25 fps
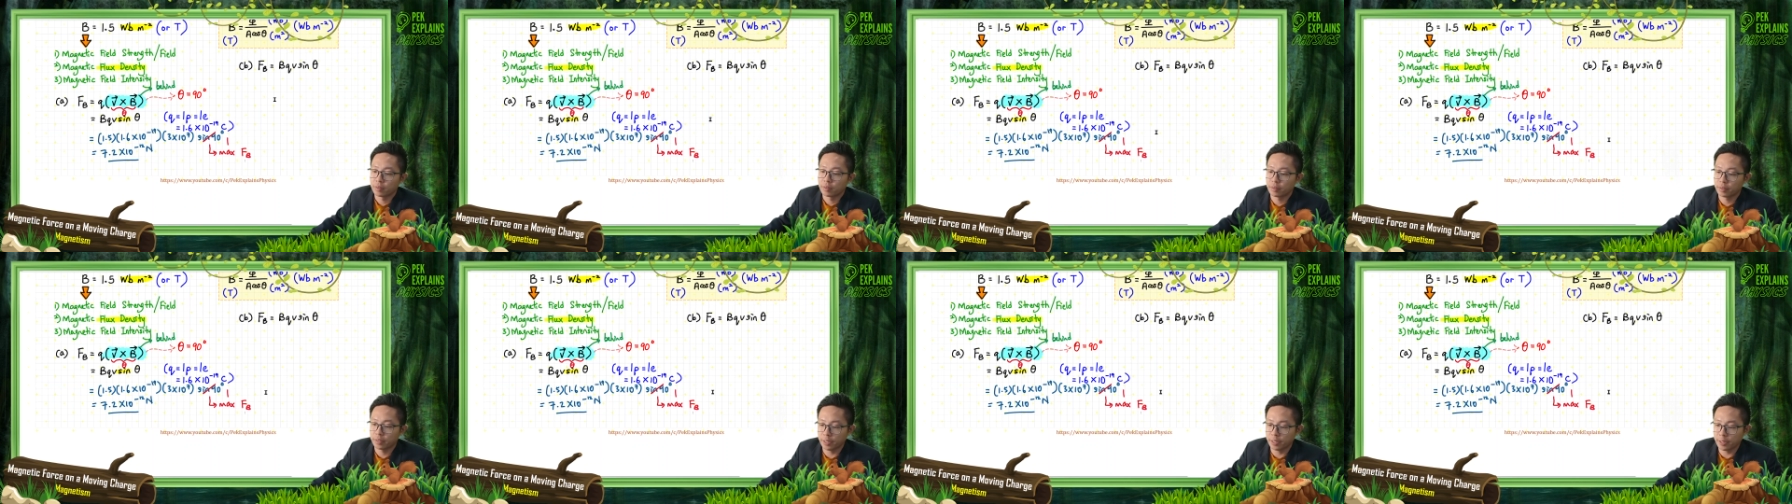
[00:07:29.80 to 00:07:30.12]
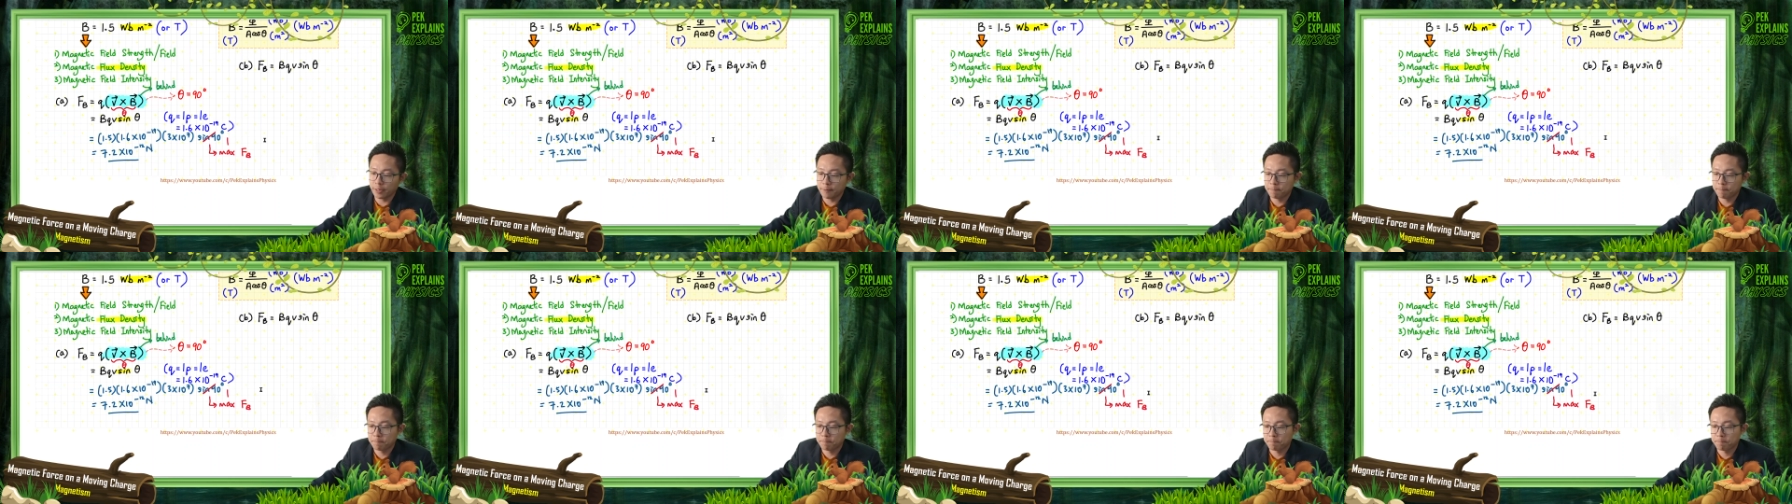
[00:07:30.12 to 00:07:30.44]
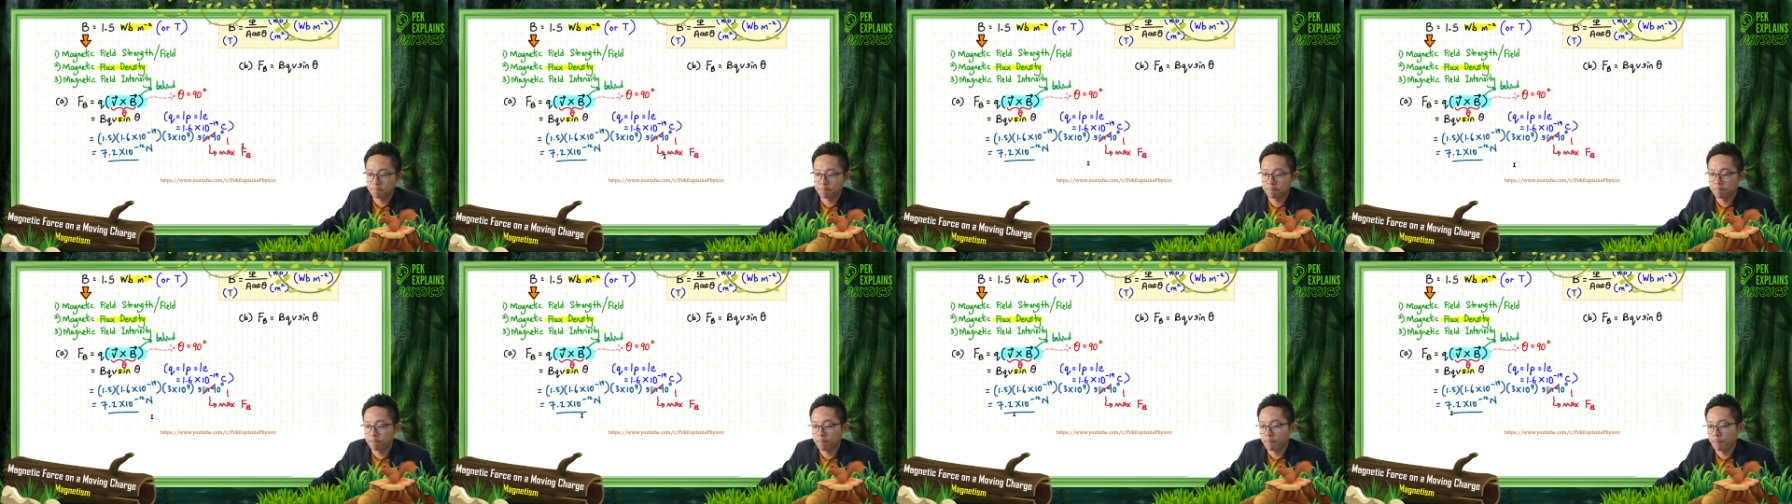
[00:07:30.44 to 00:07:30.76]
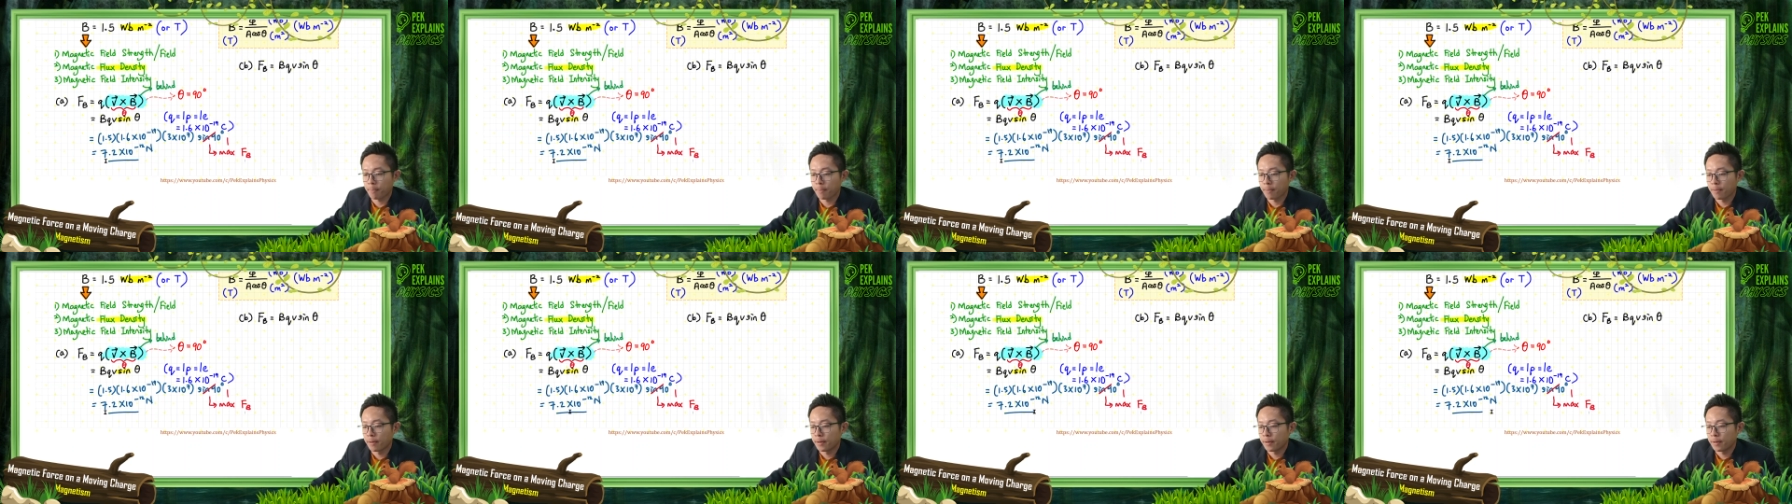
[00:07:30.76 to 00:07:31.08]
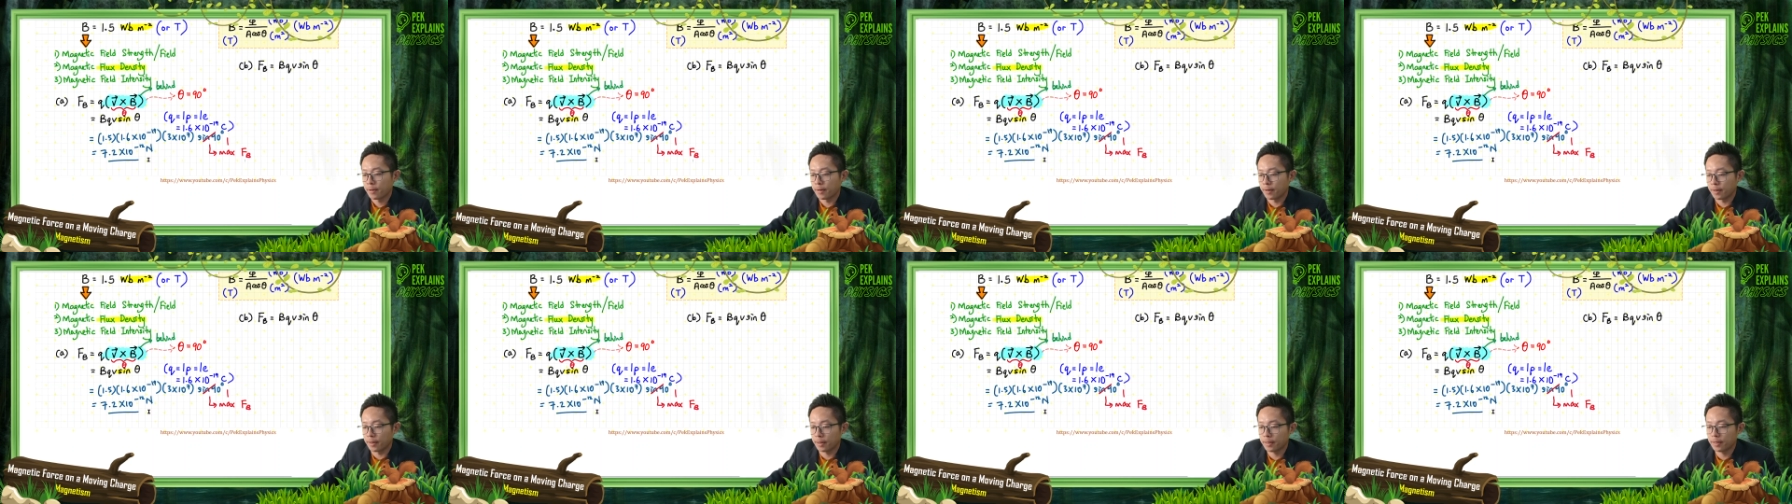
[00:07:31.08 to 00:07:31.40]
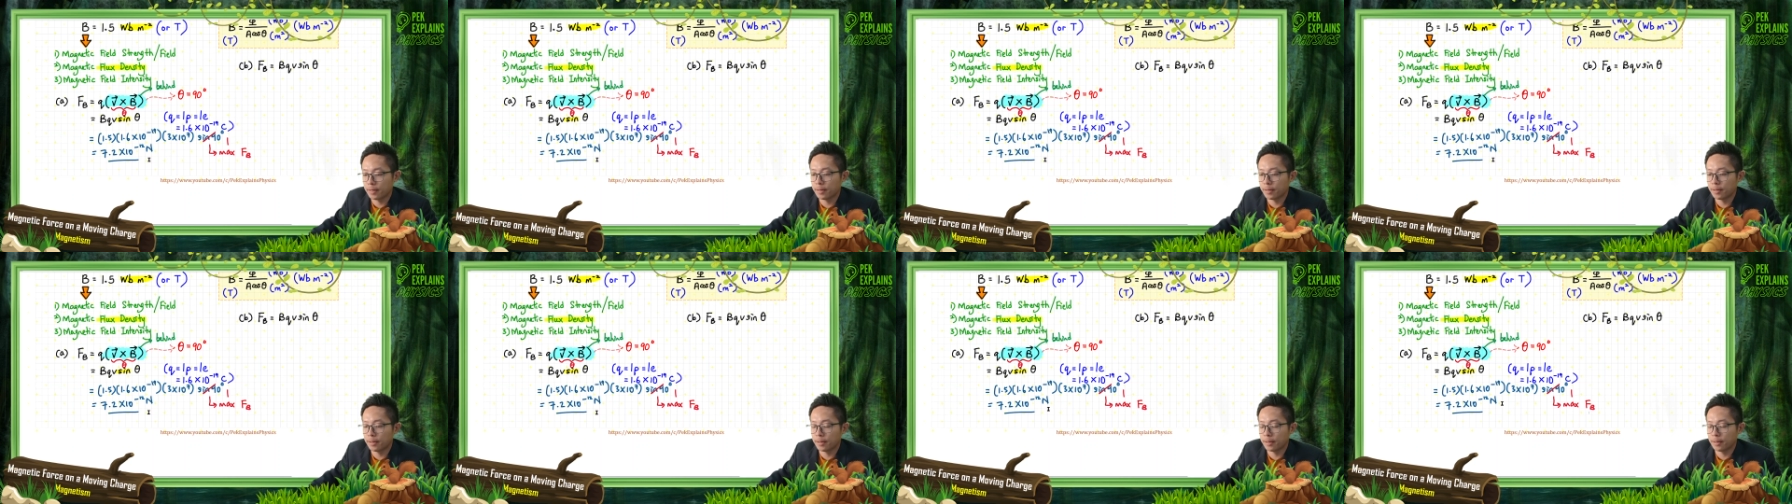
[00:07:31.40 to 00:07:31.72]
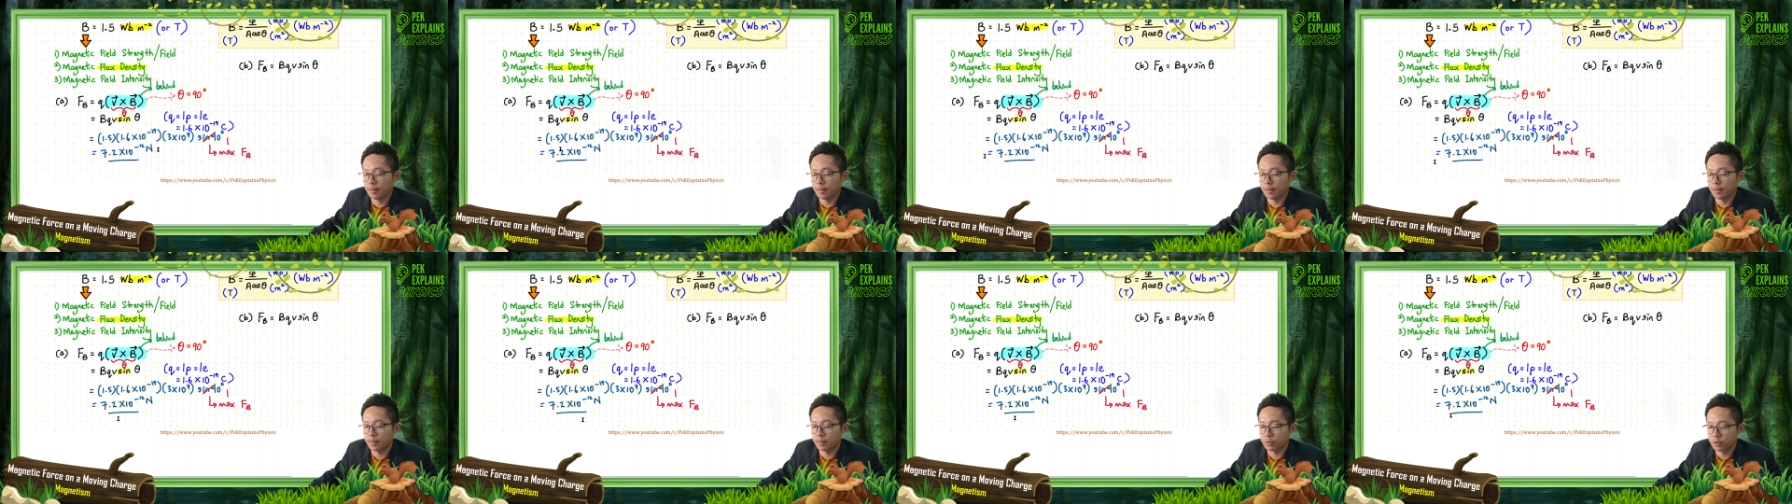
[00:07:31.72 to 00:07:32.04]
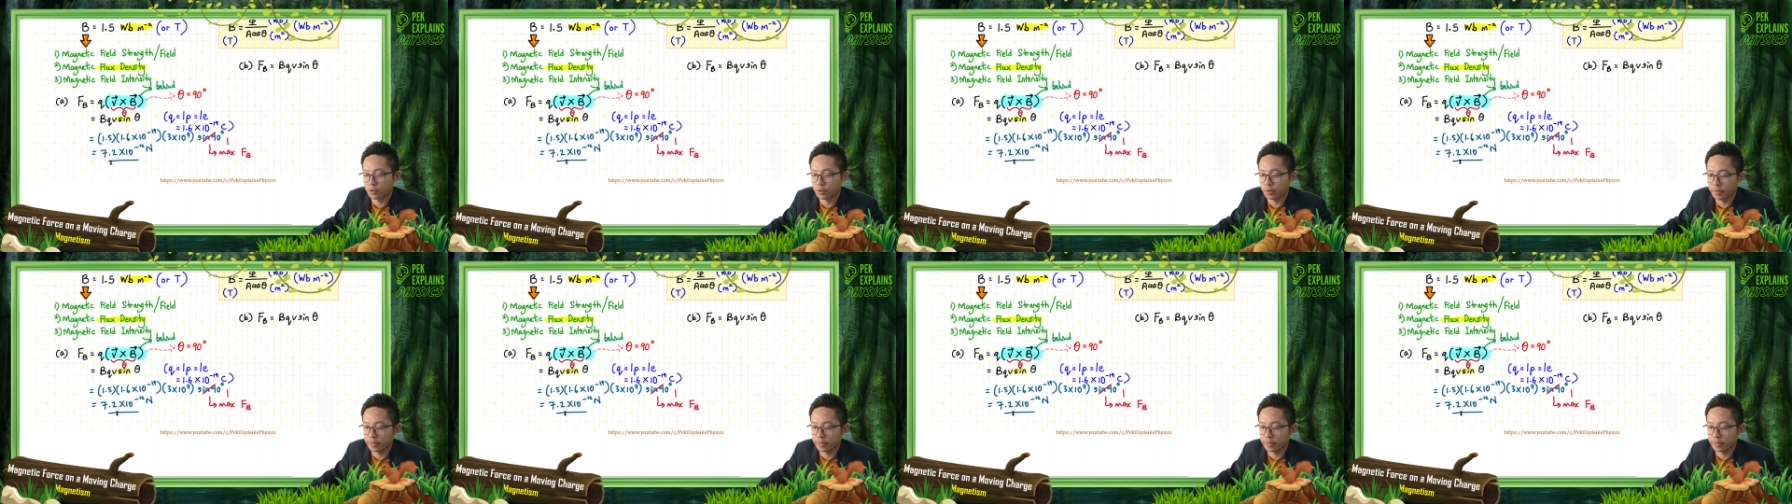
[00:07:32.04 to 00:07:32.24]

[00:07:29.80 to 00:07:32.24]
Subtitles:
Okay. So